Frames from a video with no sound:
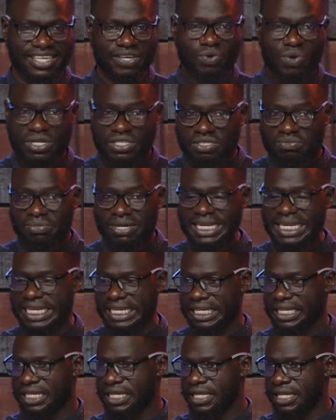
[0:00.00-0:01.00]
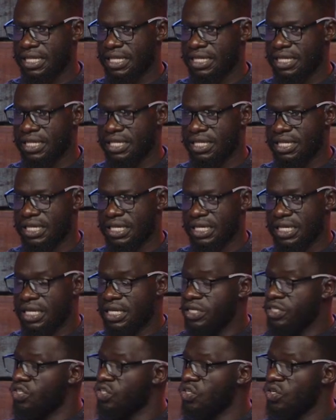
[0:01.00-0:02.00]
He wants money.
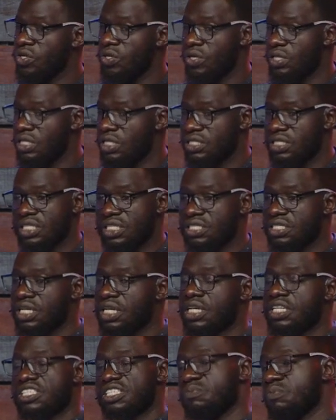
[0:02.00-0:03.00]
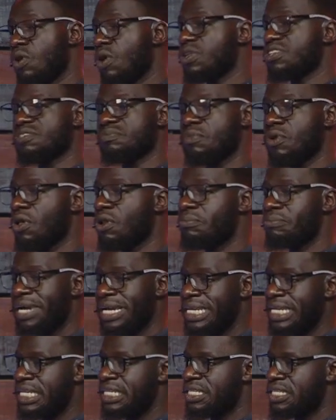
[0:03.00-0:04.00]
Do you know that this small
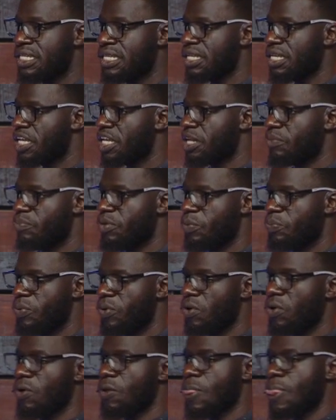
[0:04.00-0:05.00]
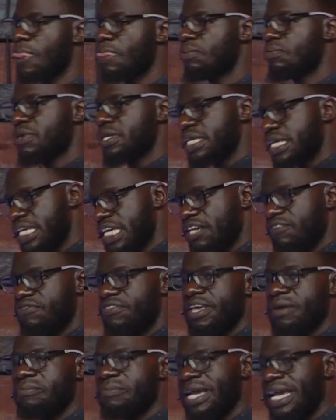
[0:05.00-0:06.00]
money people
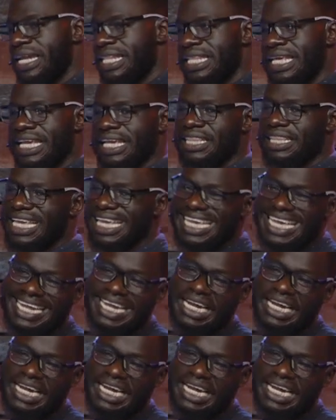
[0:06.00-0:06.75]
give them and they